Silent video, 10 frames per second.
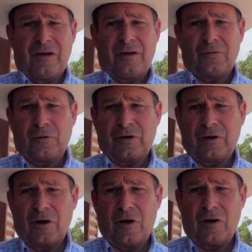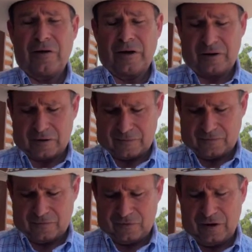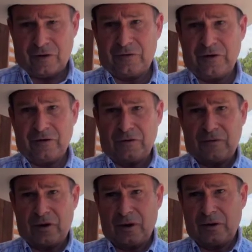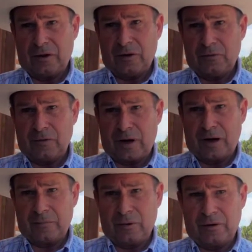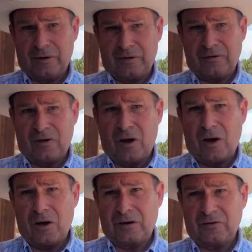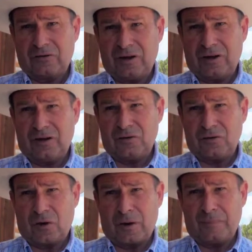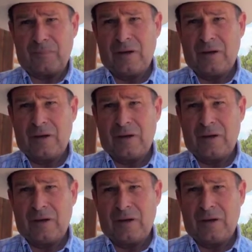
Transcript: It's what they call a VLD, or very low drag bullet. It's long and skinny and sharp,